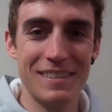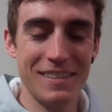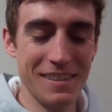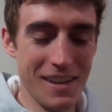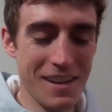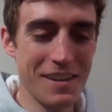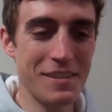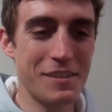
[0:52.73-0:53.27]
The
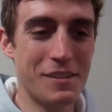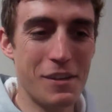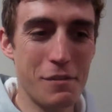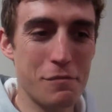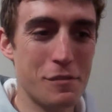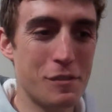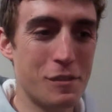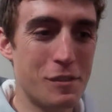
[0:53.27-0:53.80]
guy on the
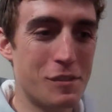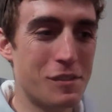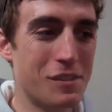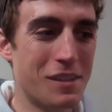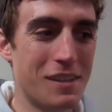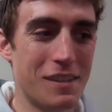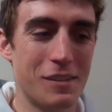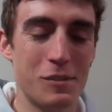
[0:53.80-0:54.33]
cover looks
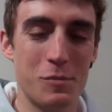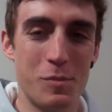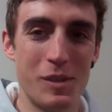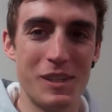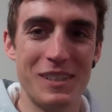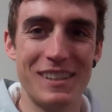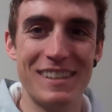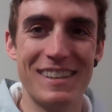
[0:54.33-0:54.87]

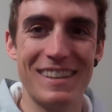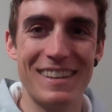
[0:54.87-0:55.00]
pretty good.